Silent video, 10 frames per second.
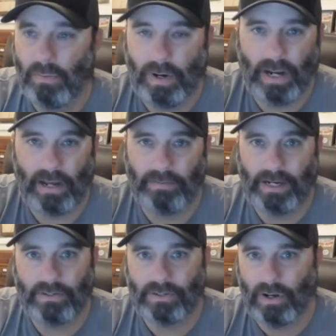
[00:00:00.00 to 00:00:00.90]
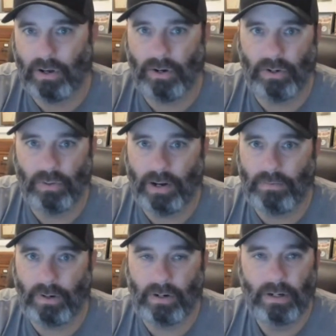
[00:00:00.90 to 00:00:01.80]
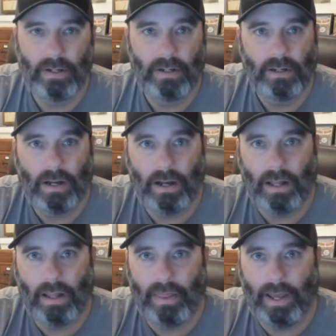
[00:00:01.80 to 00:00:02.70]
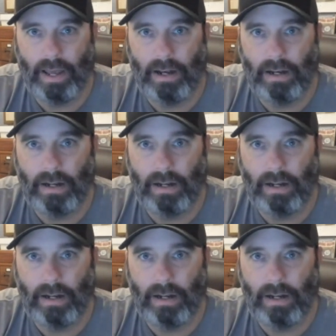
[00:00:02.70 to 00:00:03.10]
when I have guests on or whoever, that